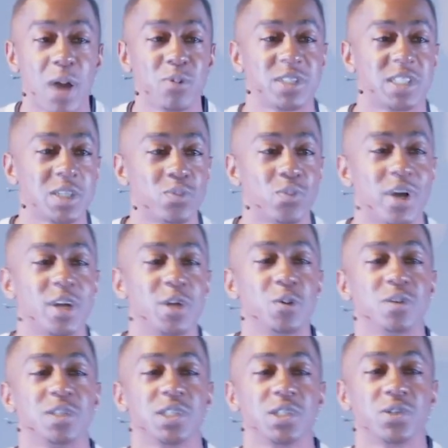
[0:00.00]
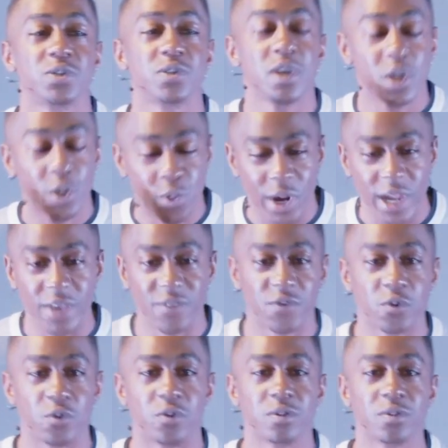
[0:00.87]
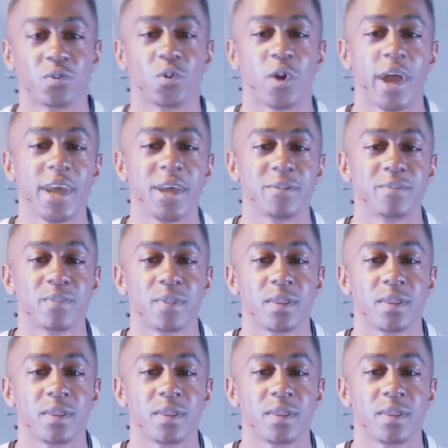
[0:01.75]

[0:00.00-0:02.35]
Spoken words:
with someone who is grateful, right?